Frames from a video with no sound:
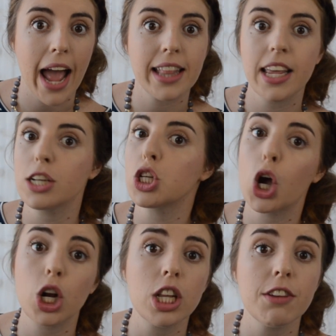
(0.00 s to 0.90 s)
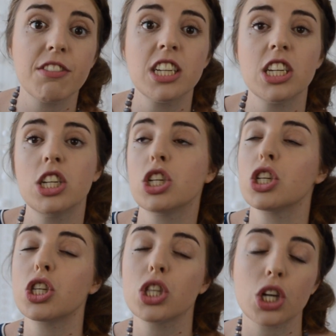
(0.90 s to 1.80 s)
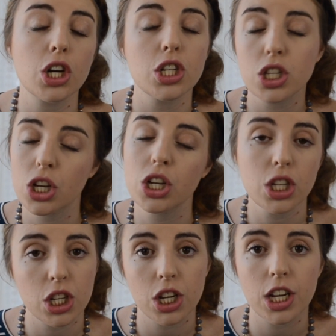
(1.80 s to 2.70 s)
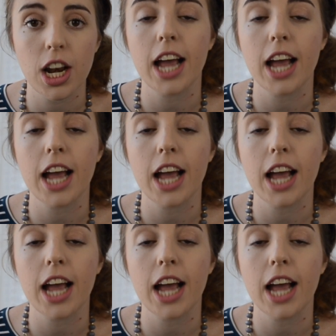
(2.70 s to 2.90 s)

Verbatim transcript: and they're totally vintage, so cute.